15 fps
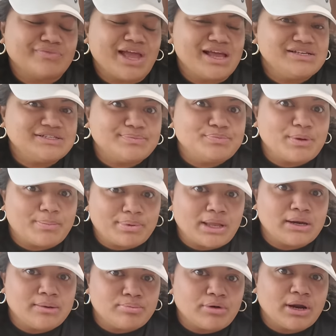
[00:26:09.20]
and dip your
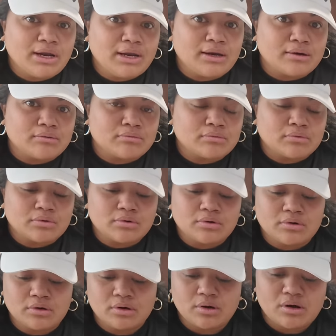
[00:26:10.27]
bloody bread in.
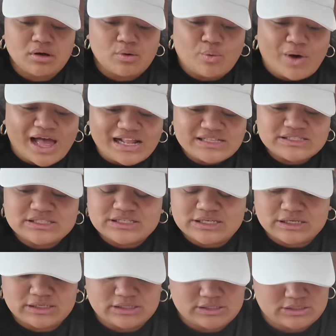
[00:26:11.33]
What?